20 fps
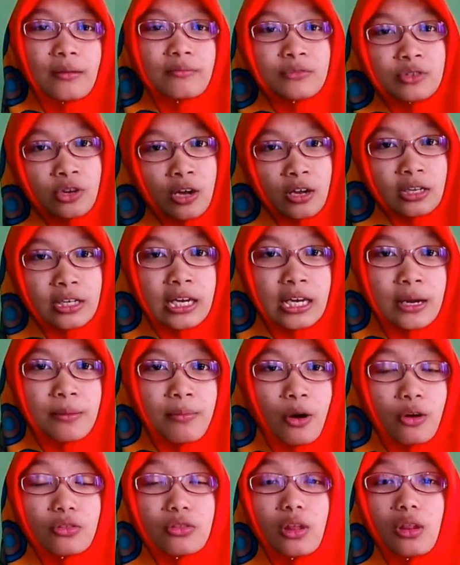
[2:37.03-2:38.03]
I'm talking
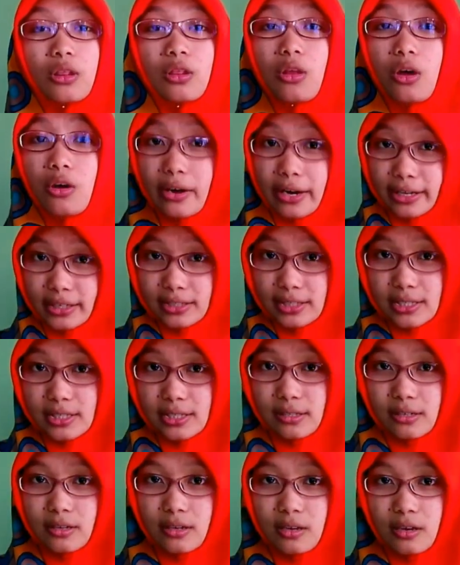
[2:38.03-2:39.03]
about the
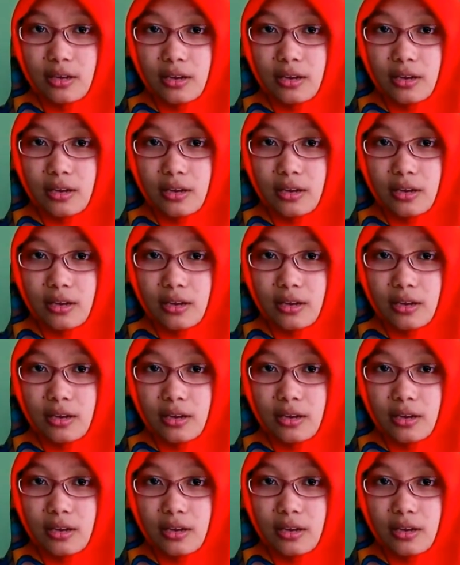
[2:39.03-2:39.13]
lyrics.